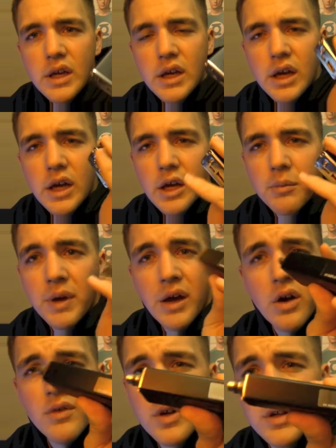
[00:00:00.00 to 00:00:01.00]

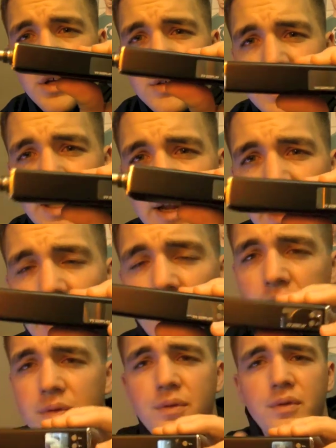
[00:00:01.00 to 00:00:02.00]
However, it does not
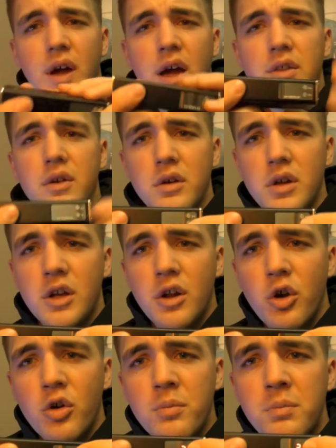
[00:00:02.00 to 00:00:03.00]
have either an
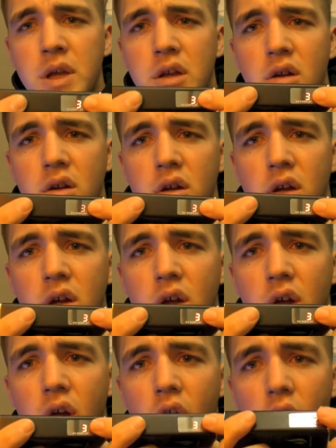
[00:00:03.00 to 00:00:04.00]
ohm meter
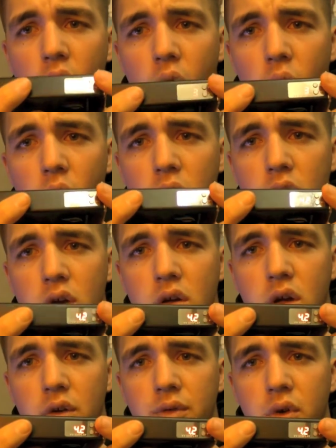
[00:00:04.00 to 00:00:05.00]
or
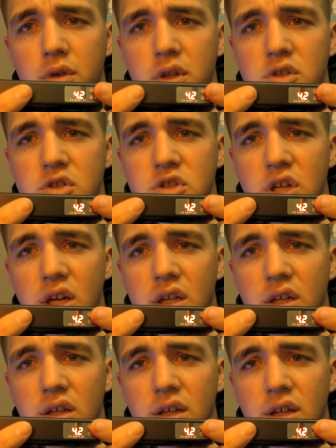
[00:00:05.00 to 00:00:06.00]
a voltage
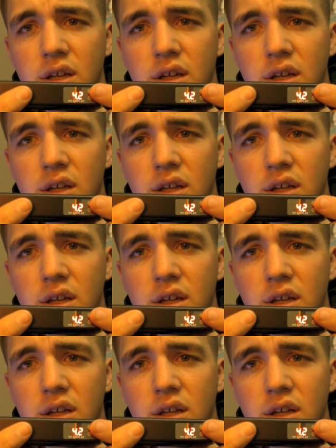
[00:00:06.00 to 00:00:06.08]
check.